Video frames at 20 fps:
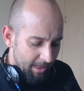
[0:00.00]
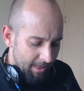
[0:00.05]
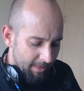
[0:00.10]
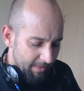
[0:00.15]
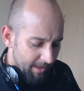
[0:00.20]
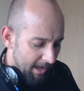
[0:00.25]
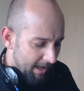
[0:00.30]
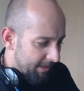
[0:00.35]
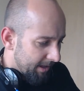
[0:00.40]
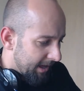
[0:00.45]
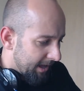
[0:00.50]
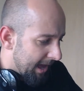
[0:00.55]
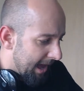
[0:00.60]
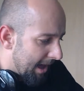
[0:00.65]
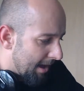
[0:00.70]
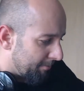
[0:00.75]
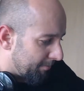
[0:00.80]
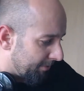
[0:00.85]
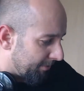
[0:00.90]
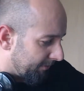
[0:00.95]
the other
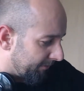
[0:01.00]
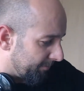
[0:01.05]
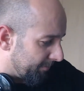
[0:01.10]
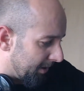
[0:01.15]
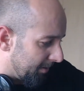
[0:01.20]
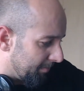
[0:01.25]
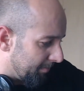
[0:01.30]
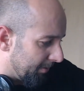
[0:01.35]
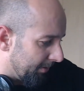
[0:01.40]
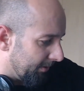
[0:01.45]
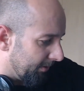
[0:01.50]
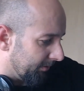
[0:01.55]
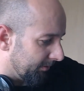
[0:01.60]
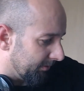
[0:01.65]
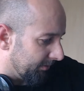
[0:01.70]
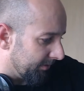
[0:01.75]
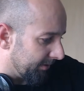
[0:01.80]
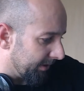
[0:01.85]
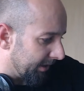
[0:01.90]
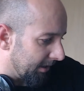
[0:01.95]
camp of
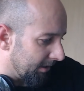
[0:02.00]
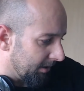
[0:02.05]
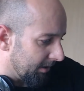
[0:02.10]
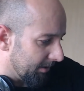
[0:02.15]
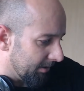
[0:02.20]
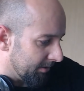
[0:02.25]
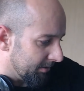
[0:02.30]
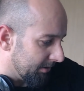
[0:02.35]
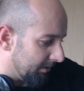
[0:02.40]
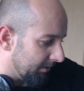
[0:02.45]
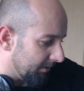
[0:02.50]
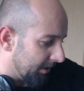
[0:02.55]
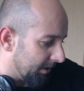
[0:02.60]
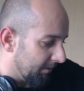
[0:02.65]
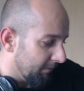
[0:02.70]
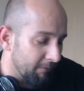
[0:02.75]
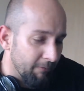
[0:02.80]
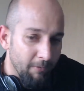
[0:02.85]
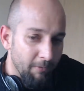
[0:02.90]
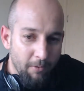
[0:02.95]
people that is
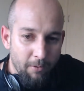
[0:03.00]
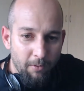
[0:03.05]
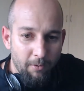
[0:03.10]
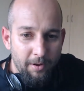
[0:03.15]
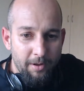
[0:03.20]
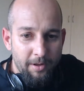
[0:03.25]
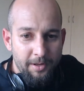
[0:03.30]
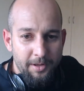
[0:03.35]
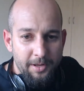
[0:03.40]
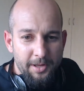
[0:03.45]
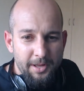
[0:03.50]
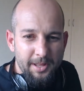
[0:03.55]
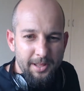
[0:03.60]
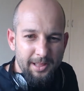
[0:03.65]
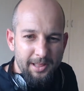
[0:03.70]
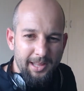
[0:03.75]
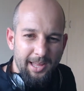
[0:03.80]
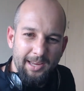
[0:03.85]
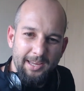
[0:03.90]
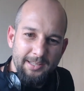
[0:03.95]
looking for
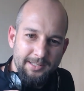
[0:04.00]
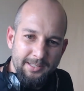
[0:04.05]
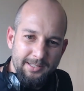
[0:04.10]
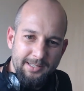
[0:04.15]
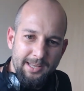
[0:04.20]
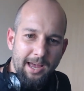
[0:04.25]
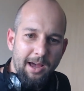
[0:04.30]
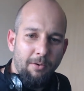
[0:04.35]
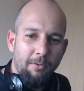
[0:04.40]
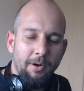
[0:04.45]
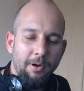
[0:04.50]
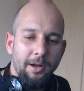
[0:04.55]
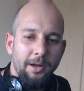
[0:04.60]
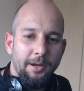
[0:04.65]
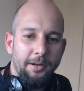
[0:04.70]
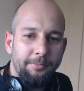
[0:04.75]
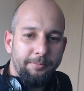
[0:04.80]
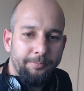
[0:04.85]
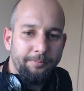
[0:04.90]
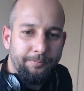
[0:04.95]
like a
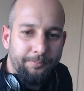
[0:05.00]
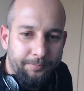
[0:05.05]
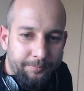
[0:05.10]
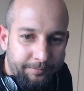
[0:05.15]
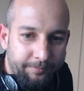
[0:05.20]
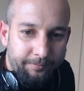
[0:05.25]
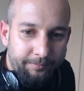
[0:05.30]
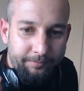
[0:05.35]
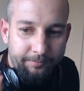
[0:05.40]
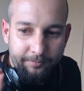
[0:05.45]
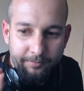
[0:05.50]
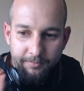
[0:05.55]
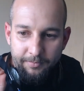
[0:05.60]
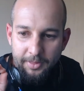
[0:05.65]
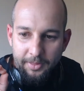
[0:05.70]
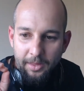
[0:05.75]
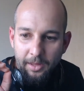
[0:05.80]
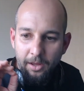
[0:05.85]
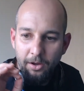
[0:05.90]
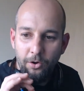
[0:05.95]
sour
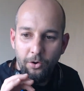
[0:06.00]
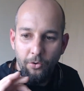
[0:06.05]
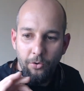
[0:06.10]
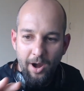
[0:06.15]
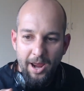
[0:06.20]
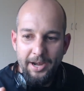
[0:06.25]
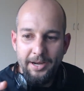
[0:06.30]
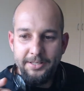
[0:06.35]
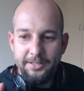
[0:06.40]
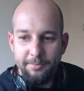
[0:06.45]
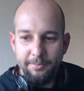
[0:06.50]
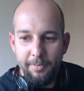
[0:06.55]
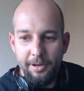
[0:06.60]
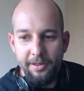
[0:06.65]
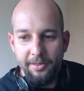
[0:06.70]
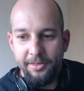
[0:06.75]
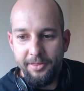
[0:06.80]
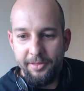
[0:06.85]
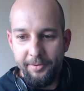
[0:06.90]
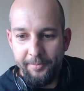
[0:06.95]
Granny
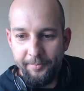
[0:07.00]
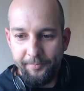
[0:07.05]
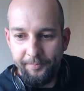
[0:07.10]
Smith.